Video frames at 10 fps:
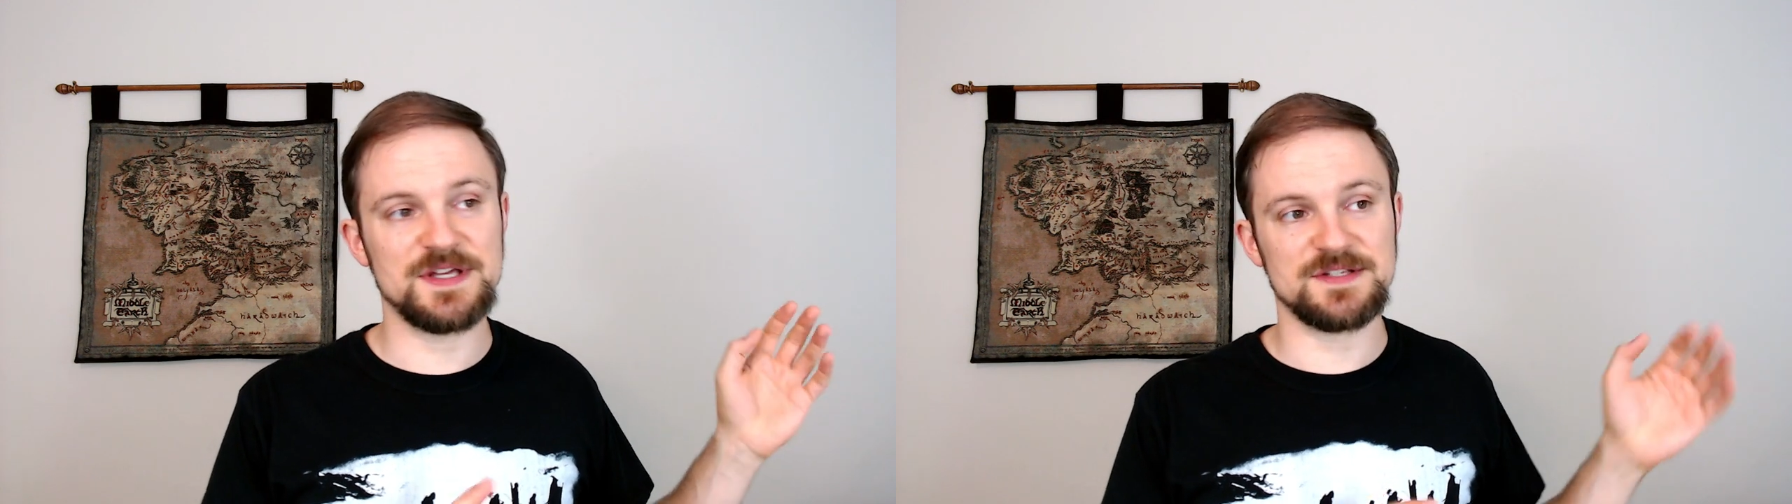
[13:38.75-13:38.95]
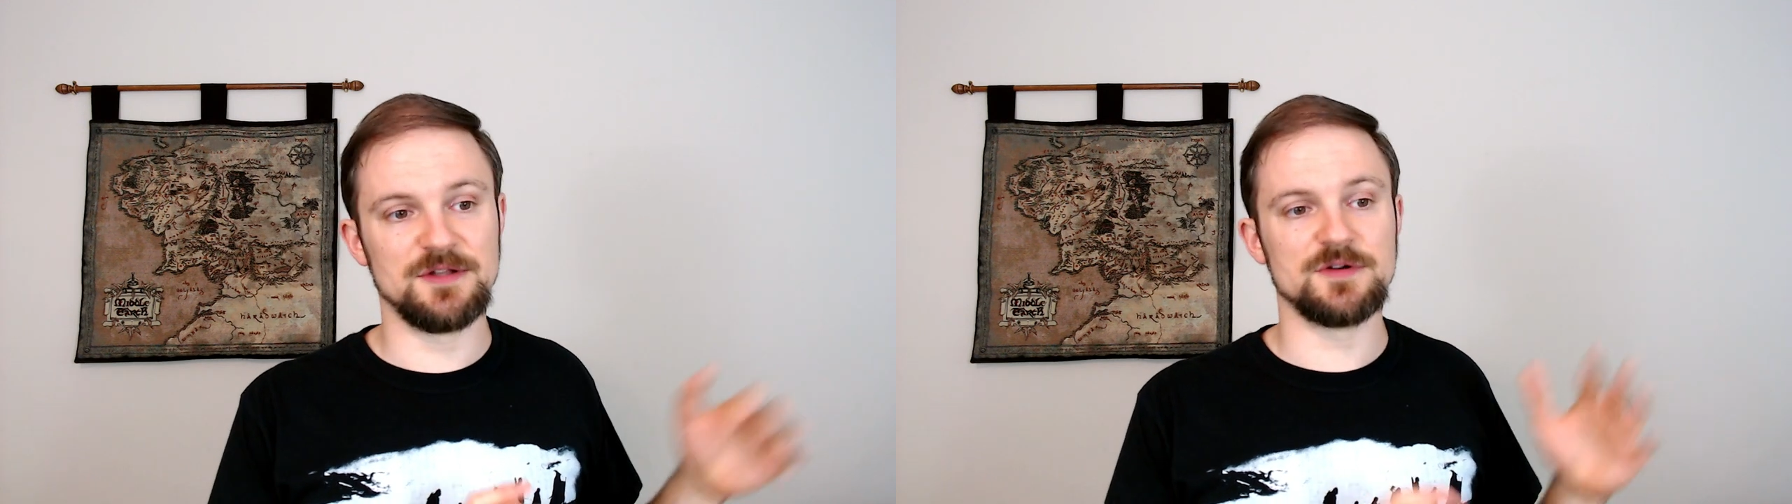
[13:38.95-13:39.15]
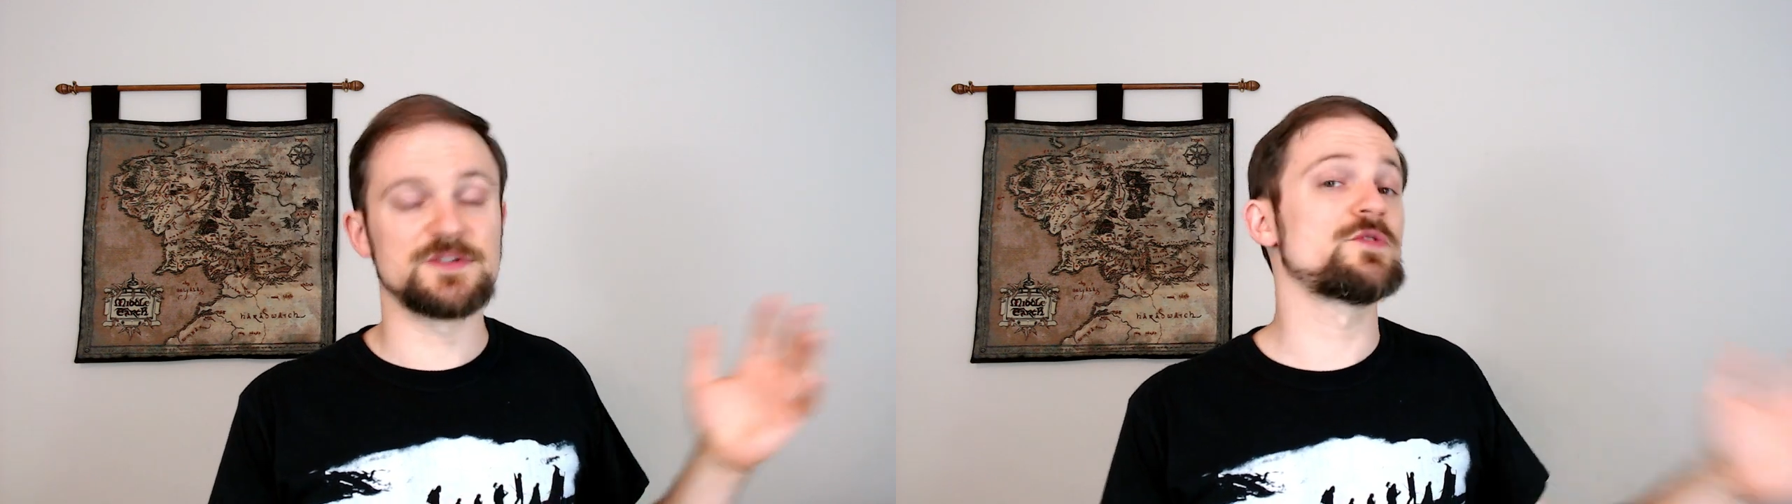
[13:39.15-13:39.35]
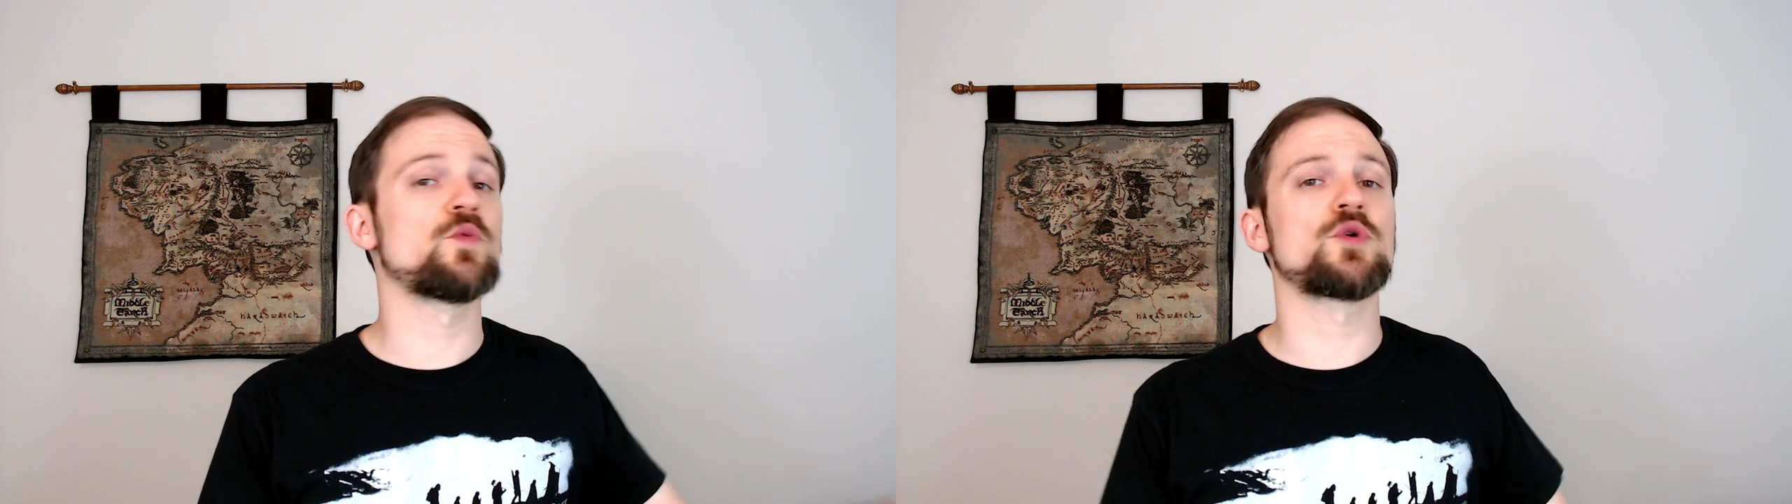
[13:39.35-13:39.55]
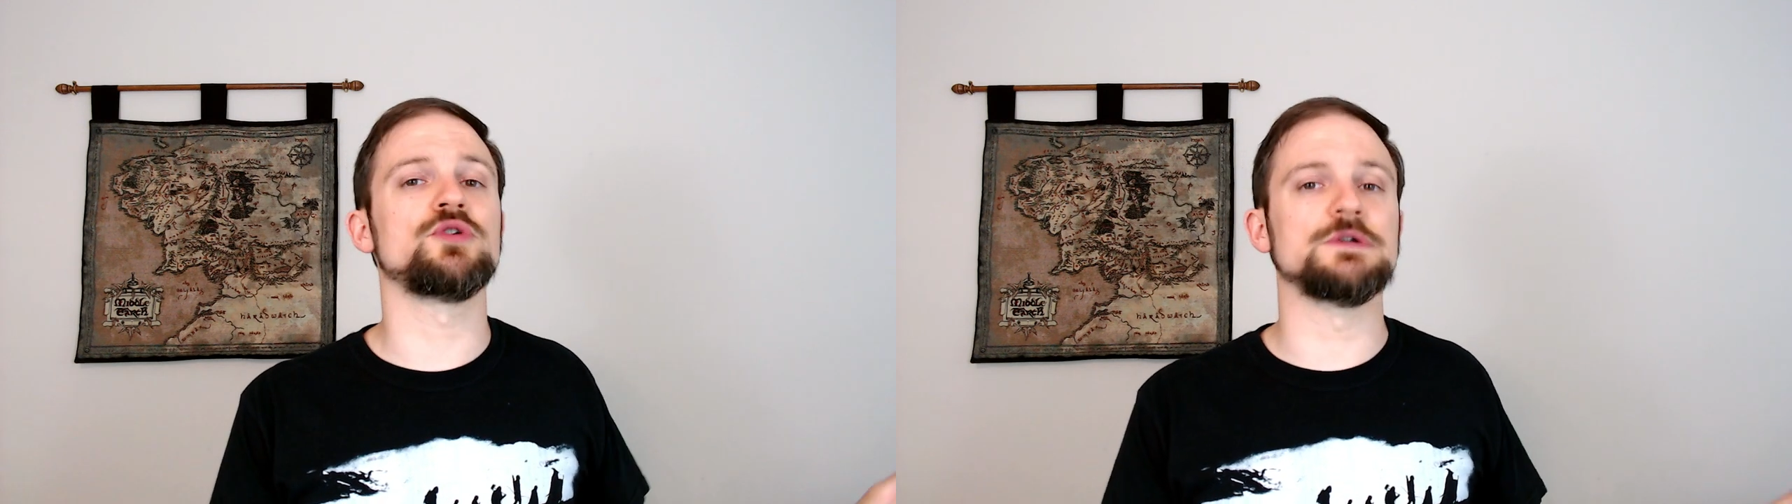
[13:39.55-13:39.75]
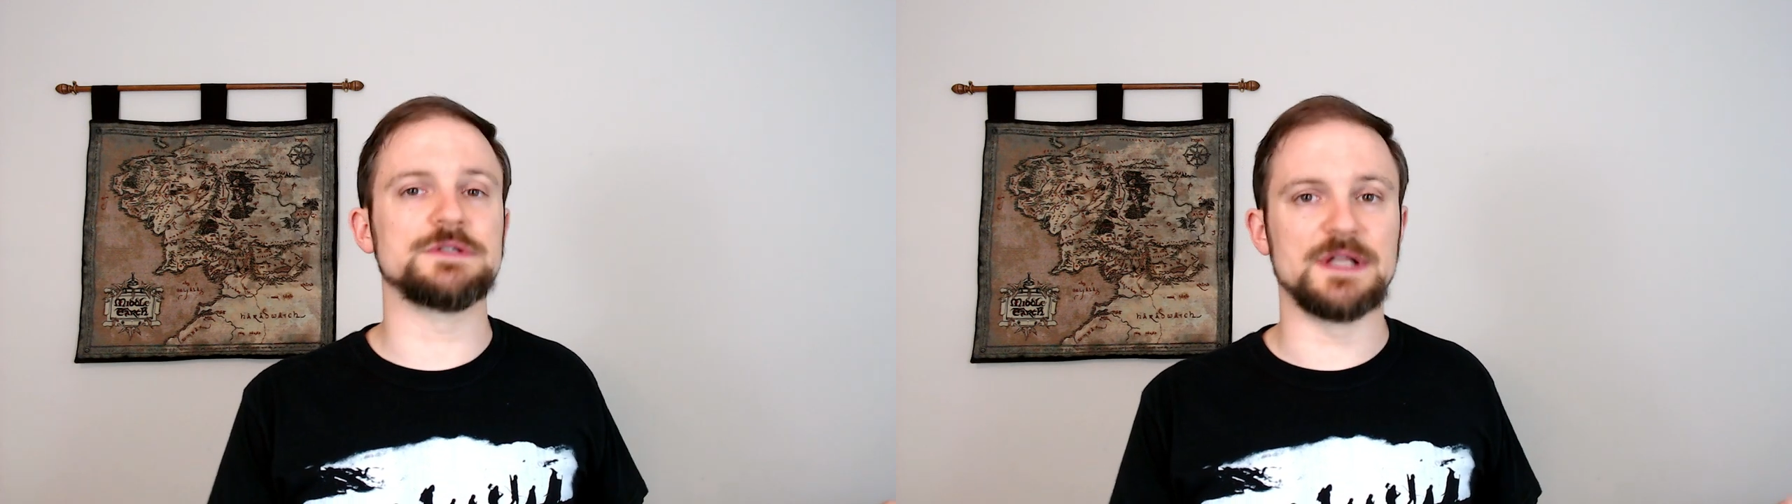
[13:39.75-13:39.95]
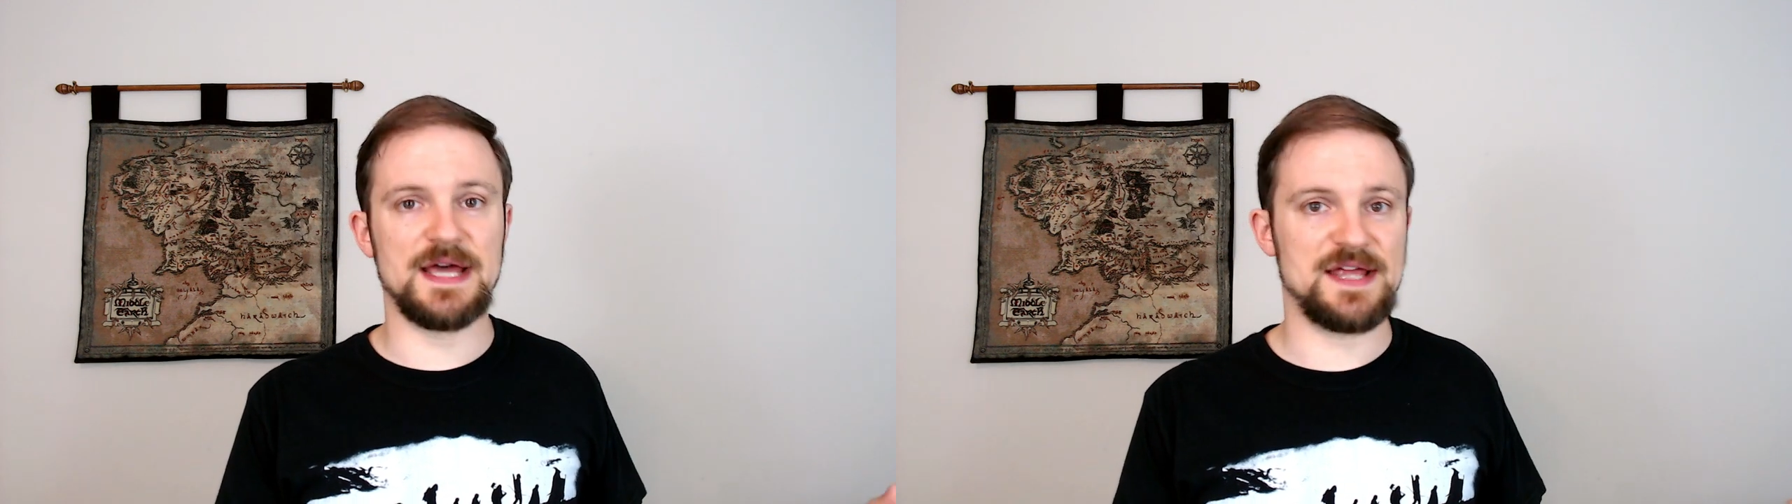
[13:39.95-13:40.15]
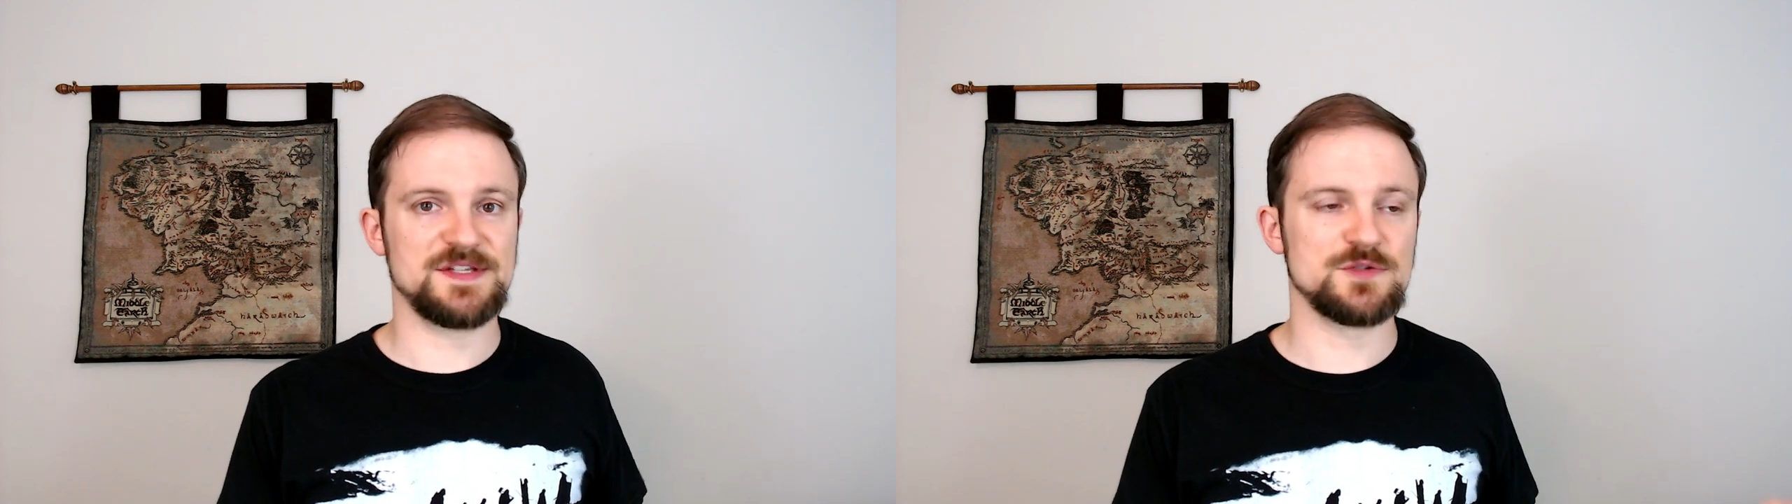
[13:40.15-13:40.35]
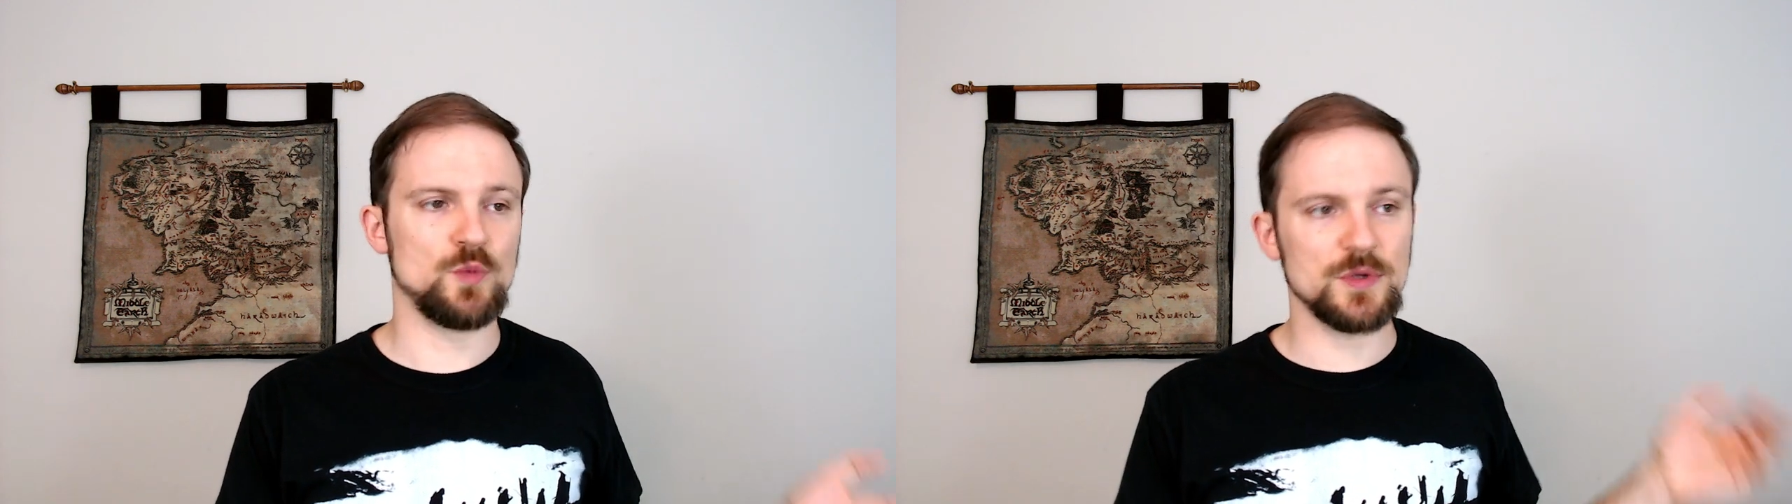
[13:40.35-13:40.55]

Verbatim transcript: as long as the world lasts.